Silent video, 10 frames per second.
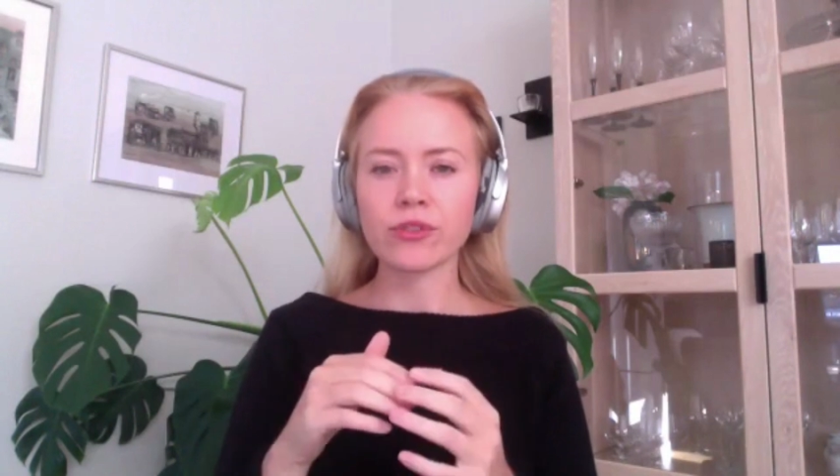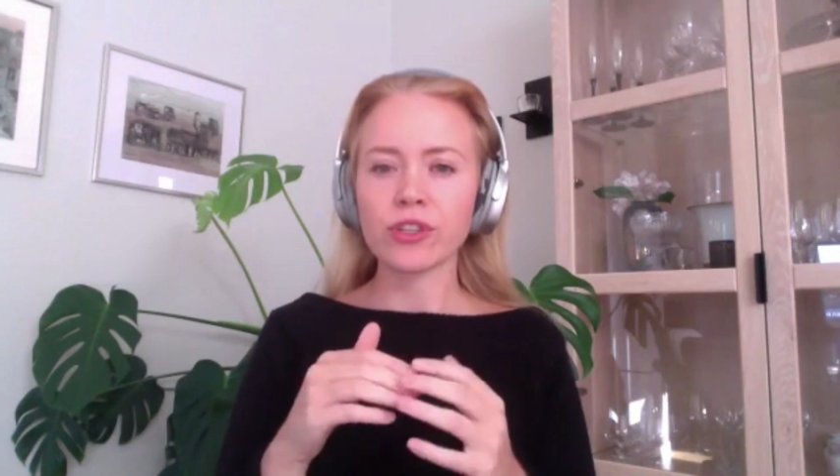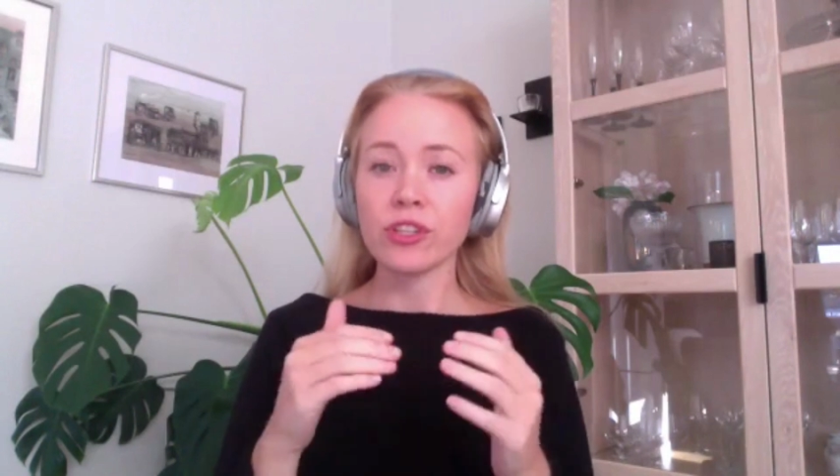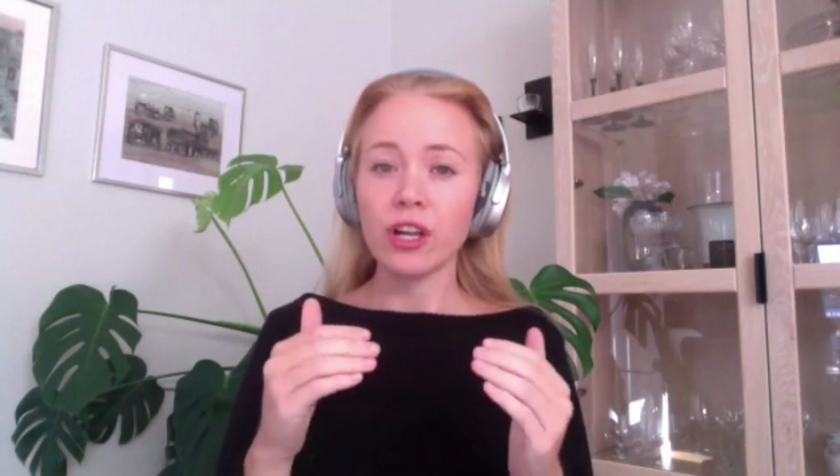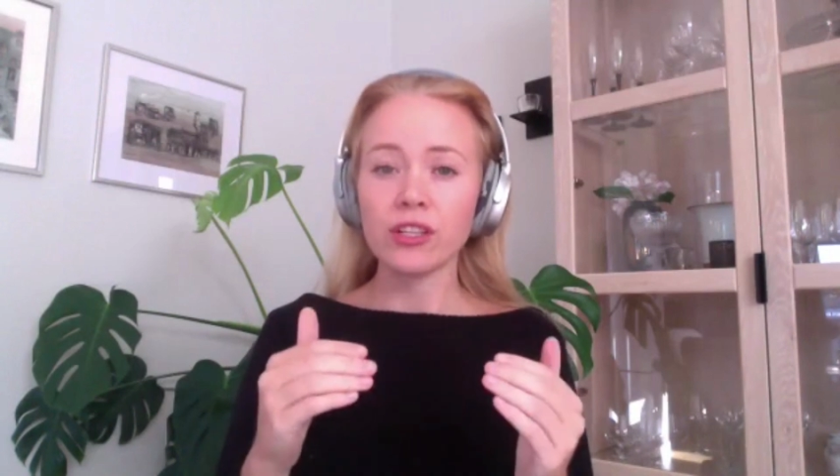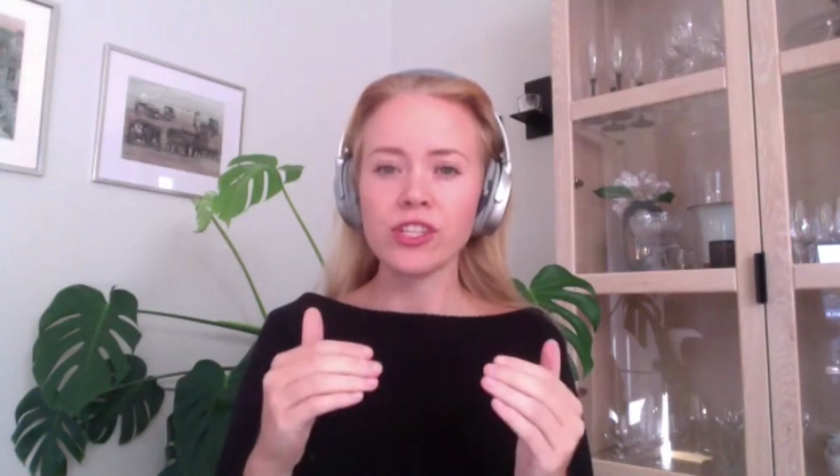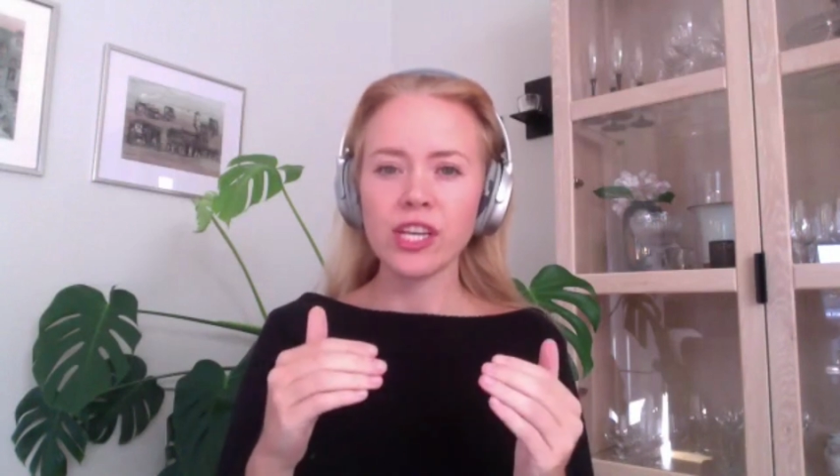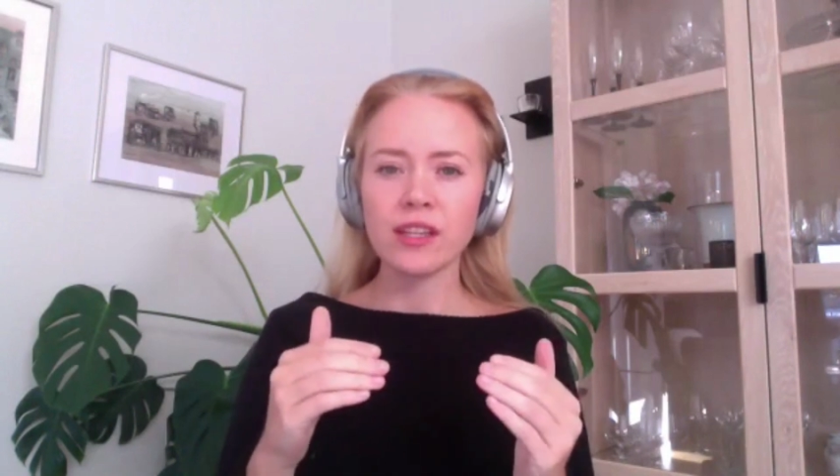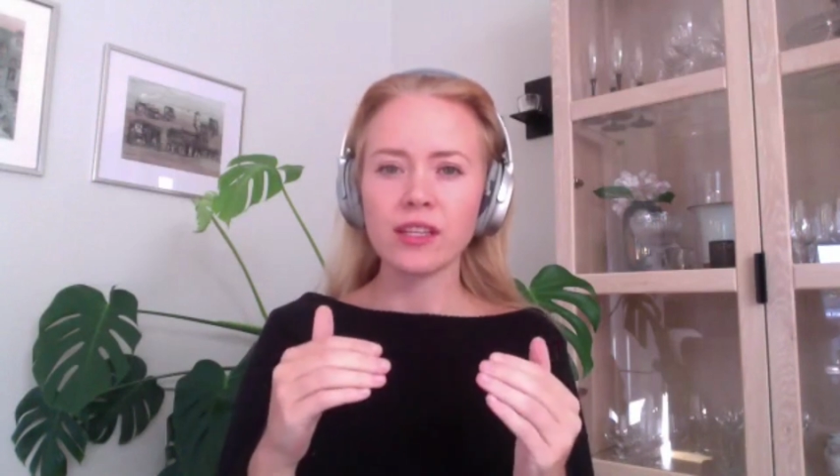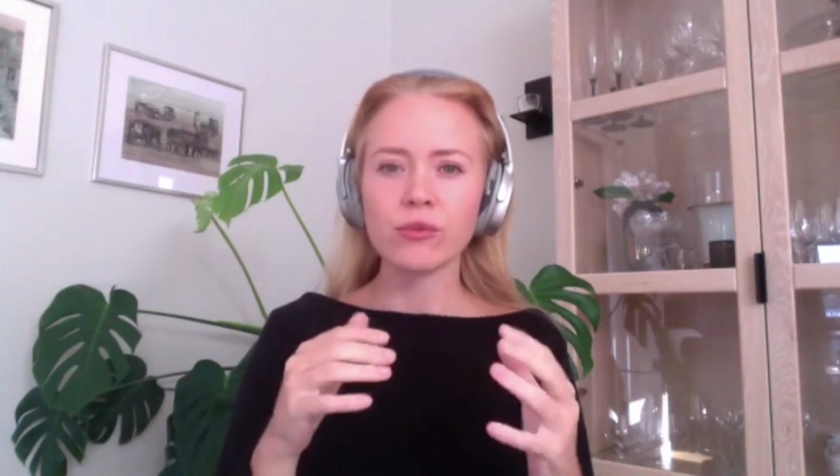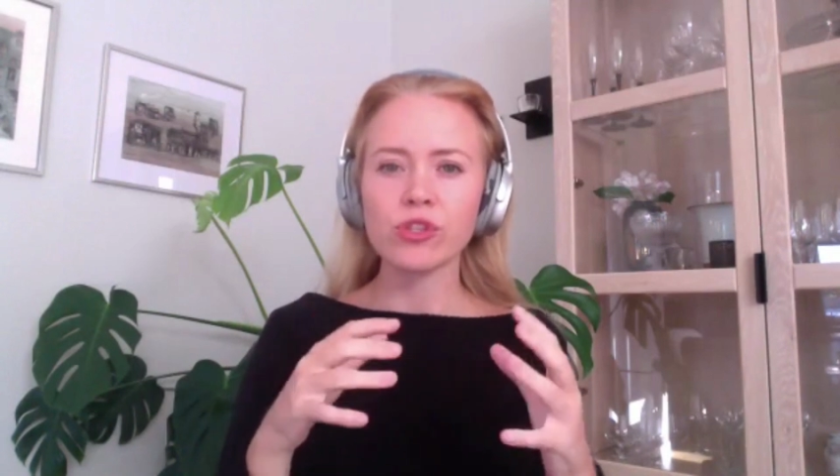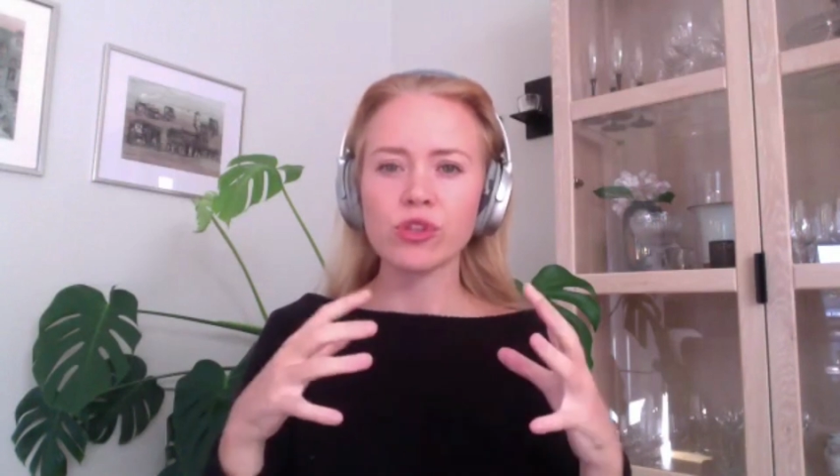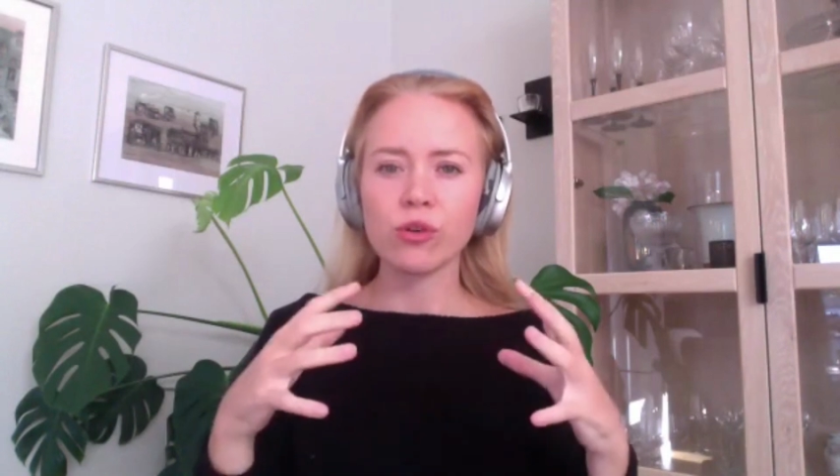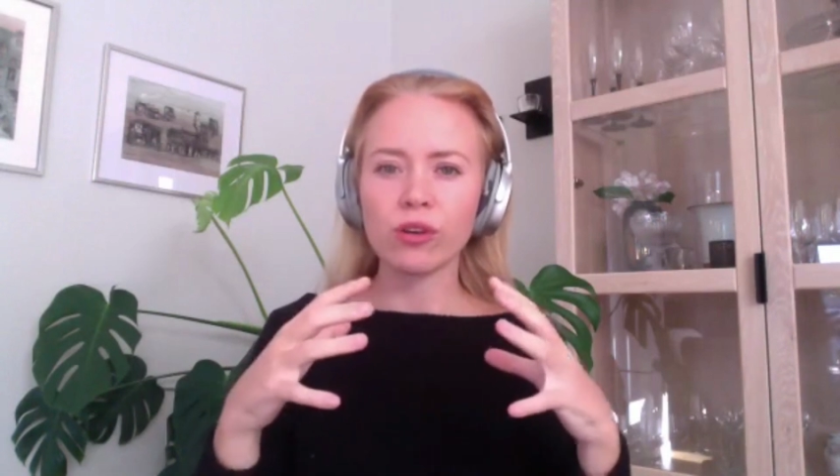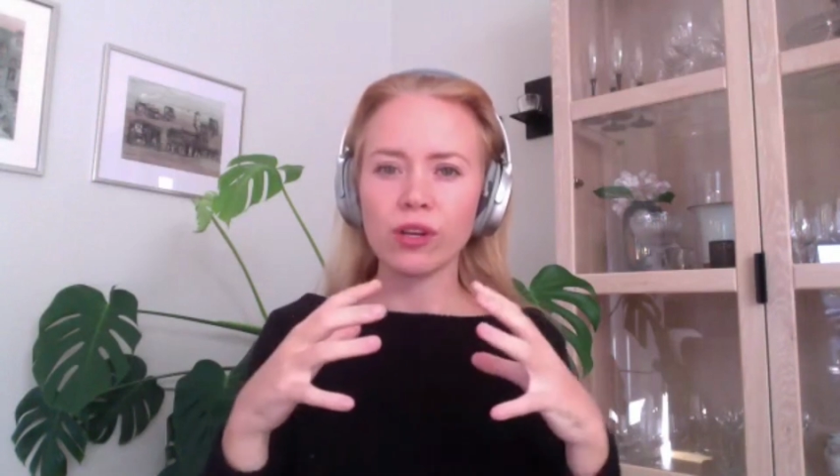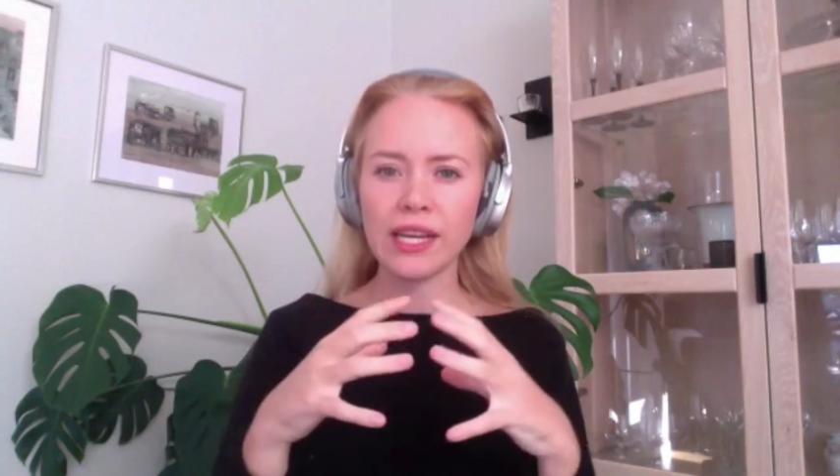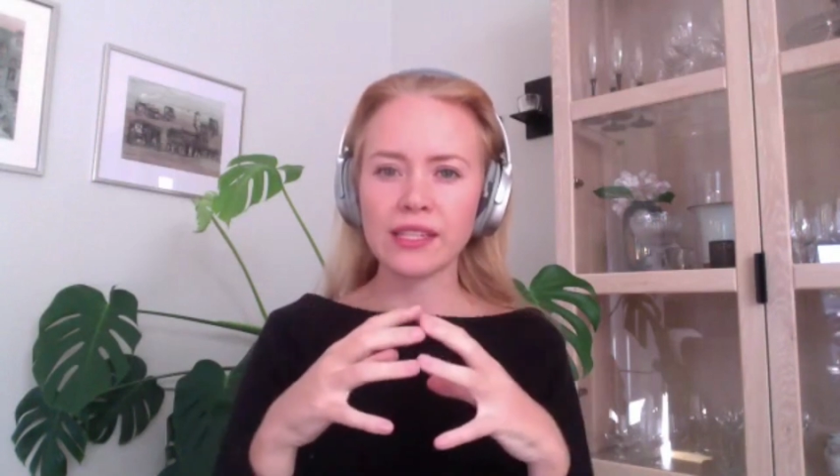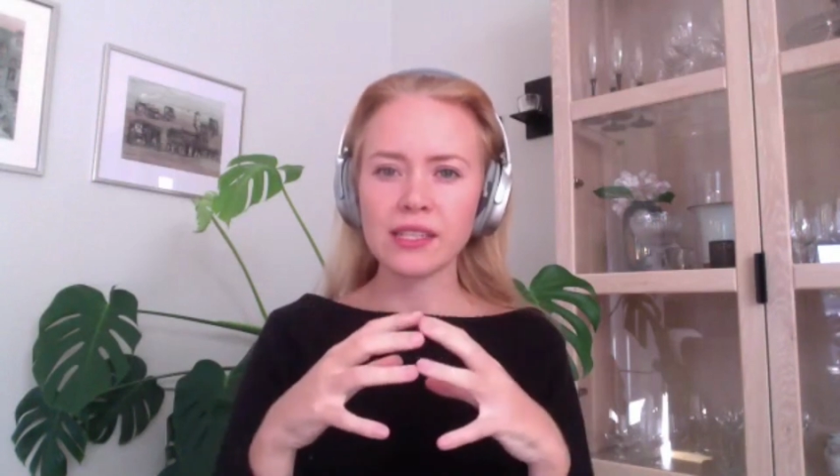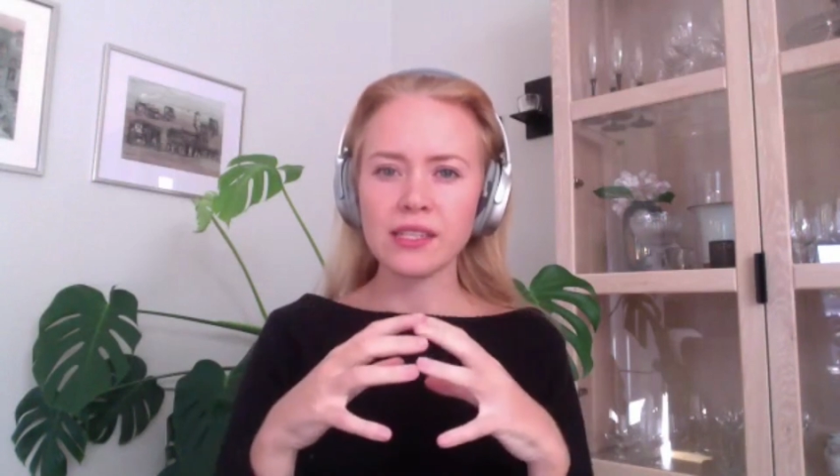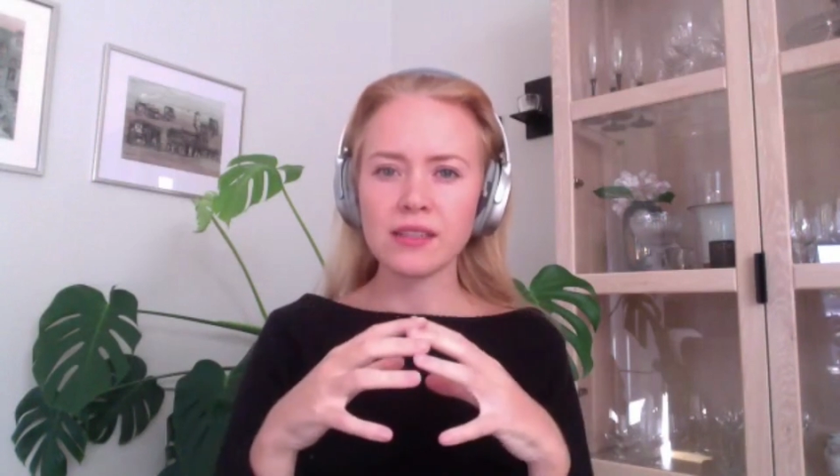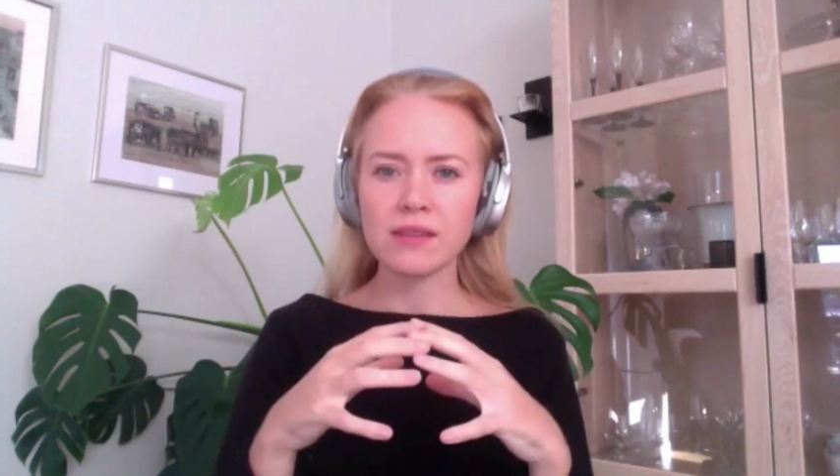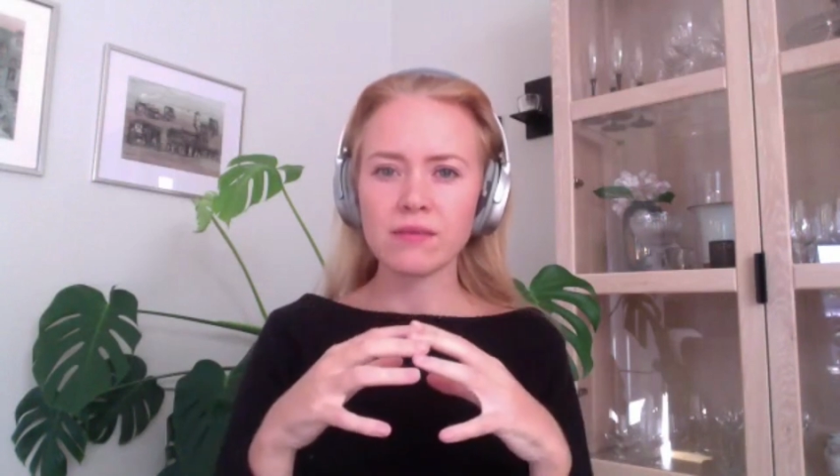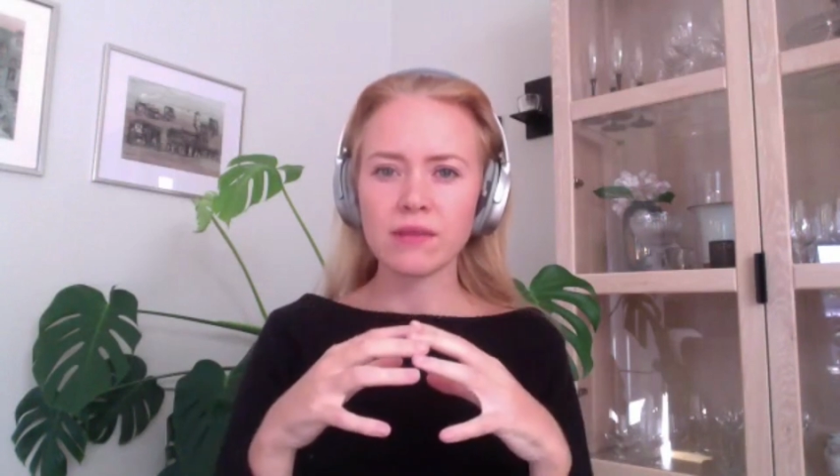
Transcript: our technology, that we're so connected,